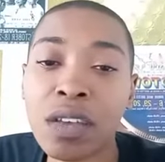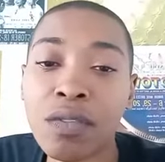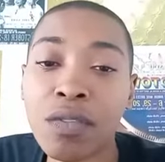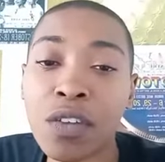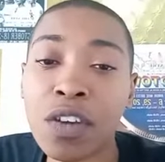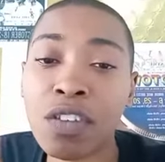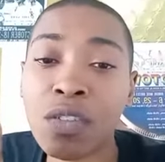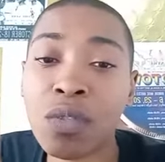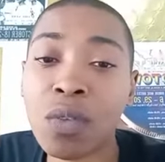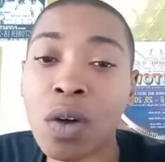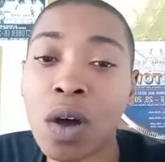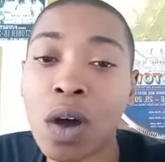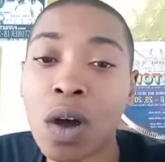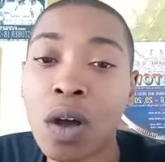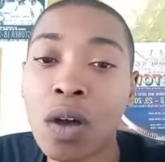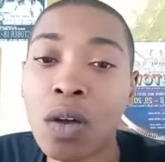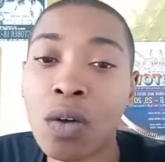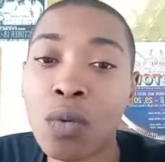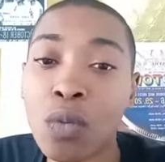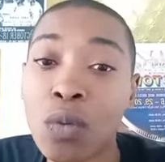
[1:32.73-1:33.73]
first of
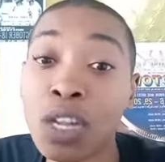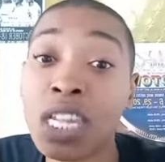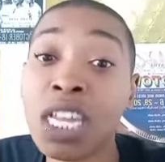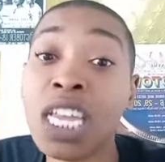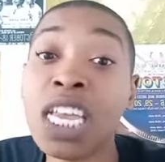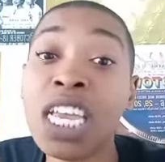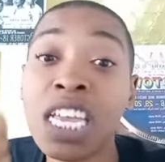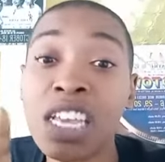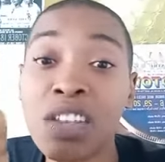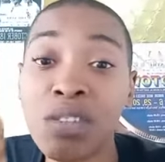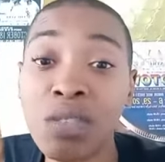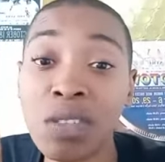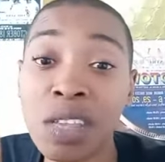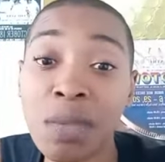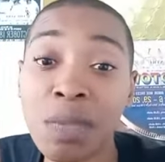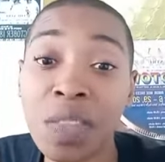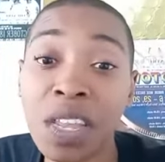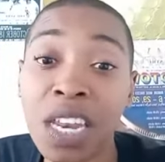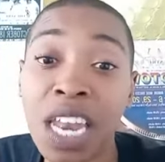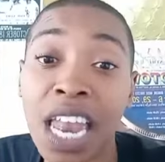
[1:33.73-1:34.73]
all, when He give you
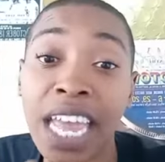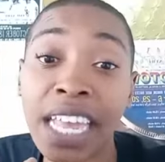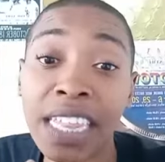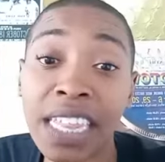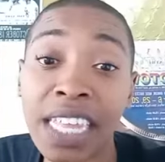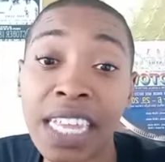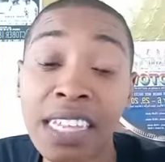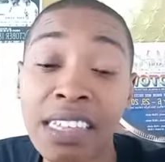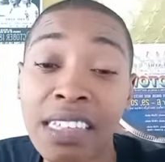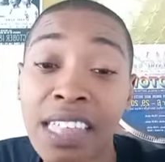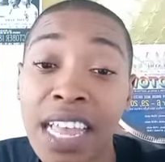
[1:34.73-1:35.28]
something like this,